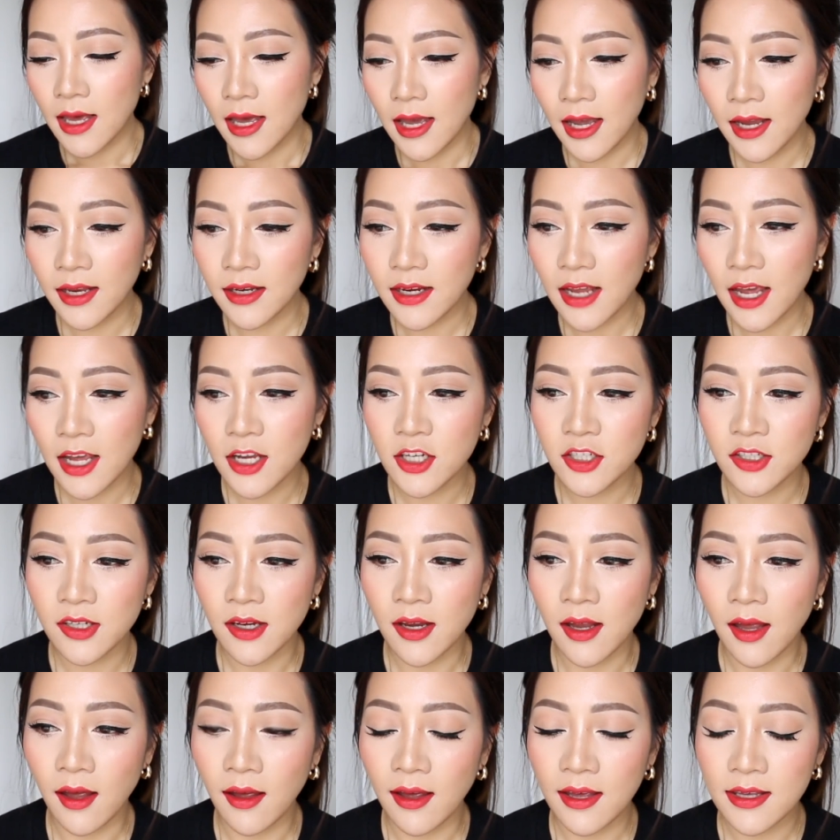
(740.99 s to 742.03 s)
in
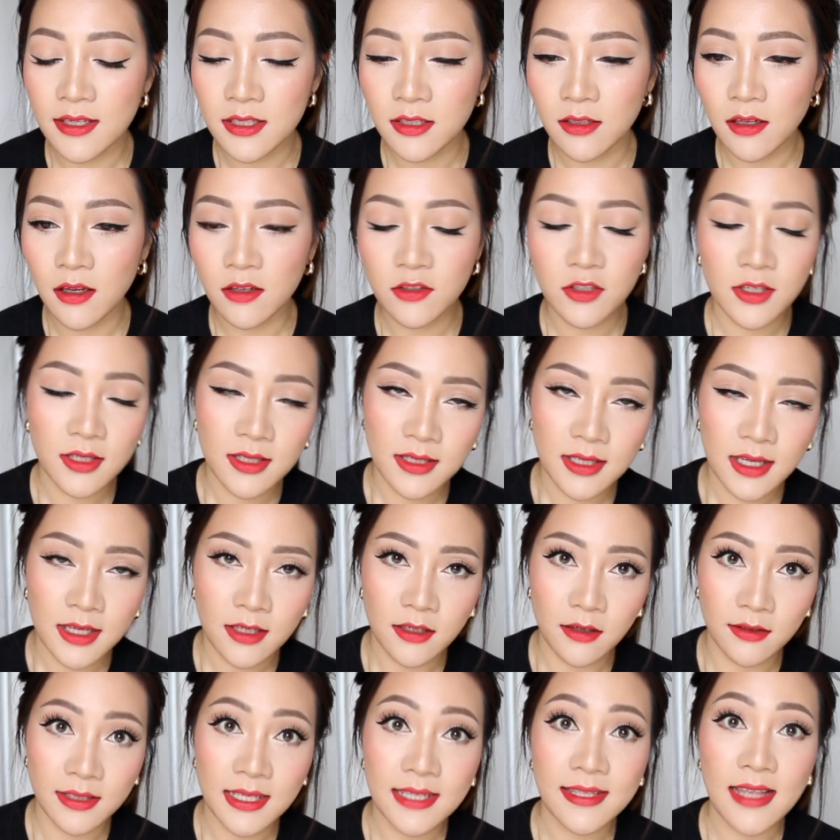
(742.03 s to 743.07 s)
Asia, it's not just
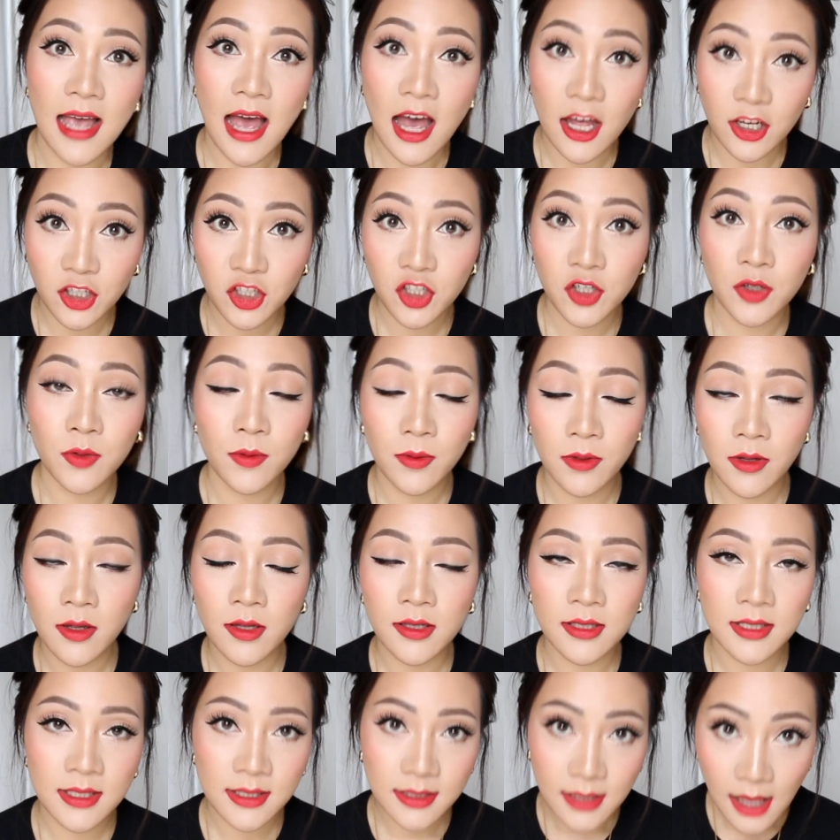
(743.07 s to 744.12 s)
needles, it's
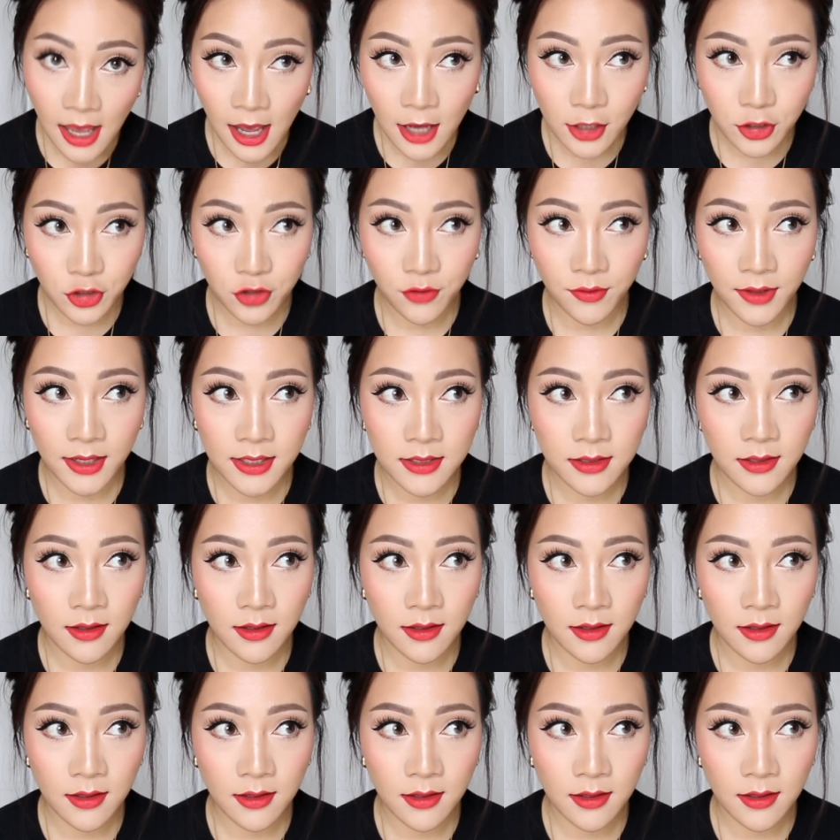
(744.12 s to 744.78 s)
actual surgery.